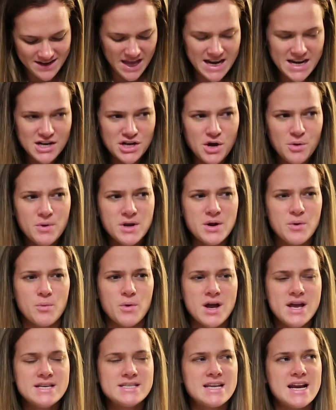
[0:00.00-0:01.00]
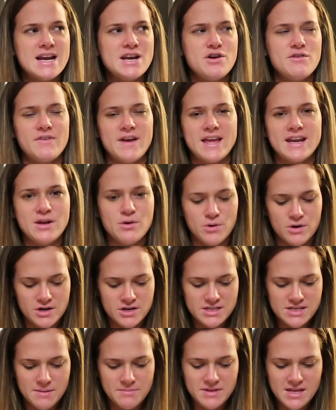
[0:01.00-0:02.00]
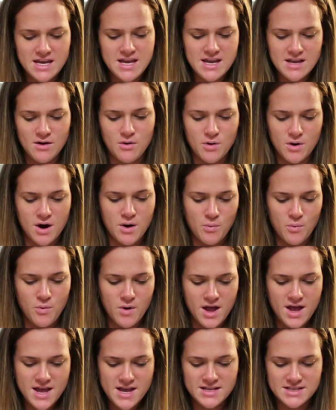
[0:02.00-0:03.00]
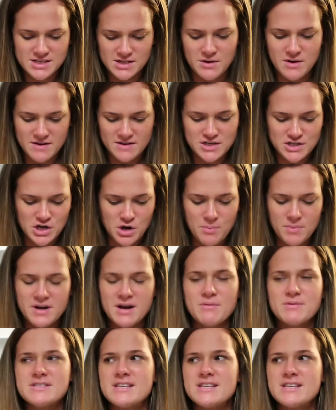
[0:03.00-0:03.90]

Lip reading: I didn't know what it was. I didn't know if Andy ordered something or what, and so I just opened it.